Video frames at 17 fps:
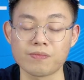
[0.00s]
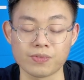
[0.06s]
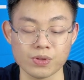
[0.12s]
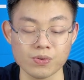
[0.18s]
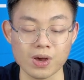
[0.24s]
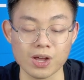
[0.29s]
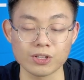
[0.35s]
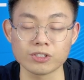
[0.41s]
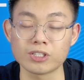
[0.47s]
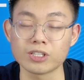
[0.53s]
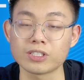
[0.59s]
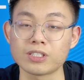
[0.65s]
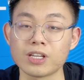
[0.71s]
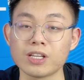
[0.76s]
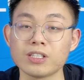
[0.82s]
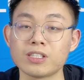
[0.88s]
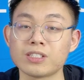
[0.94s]
If you are
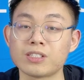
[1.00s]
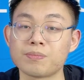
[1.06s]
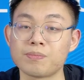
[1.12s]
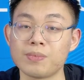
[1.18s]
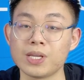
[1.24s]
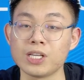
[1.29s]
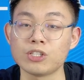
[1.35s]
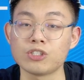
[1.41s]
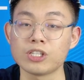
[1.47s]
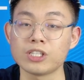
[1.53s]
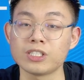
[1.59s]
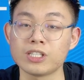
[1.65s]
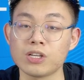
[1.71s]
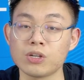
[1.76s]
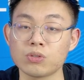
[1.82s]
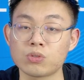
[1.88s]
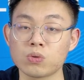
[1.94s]
interested in this
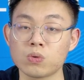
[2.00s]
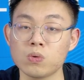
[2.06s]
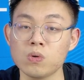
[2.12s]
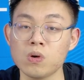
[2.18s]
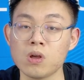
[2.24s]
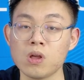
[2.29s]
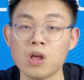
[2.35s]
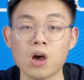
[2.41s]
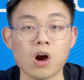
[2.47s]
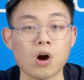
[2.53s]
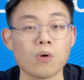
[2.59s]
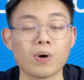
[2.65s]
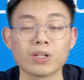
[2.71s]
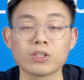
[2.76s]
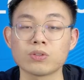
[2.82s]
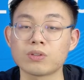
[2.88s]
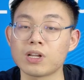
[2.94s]
BG02 or
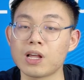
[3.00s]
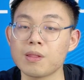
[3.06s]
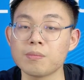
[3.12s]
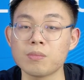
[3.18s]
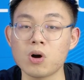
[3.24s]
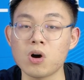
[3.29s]
want to learn